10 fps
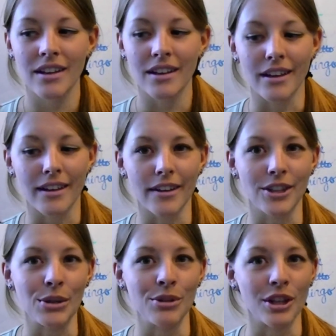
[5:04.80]
Gosh,
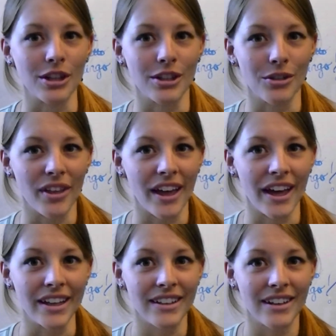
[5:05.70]
I wish I could do
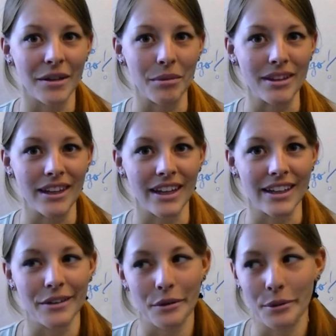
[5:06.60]
that. I mean,
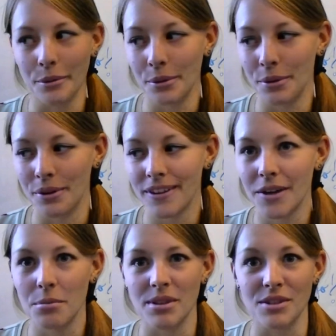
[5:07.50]
like, oh,
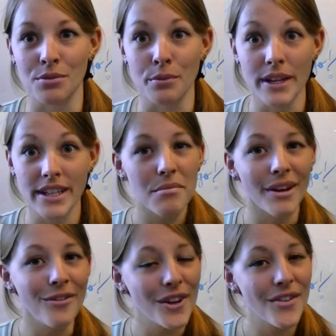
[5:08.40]
that would be sweet.
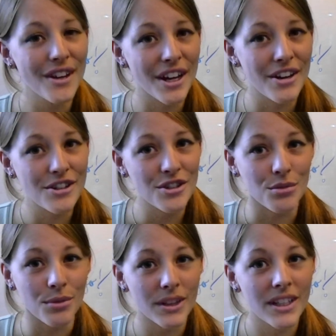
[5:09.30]
My favorite
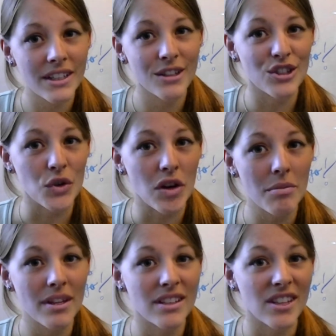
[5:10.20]
characters really didn't show up
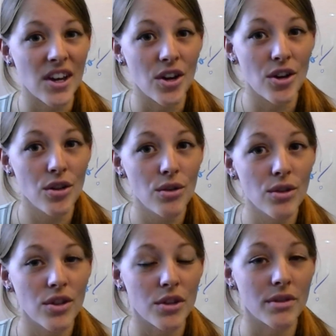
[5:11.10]

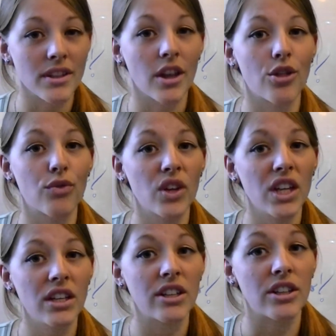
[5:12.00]
until there was a
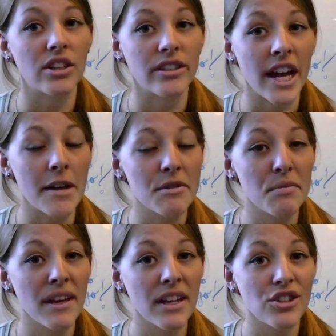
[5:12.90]
3-year time
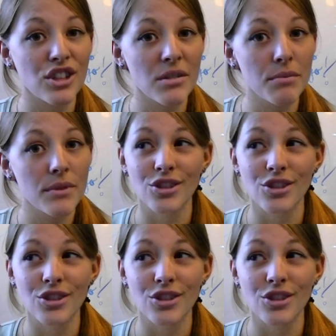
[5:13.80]
span jump.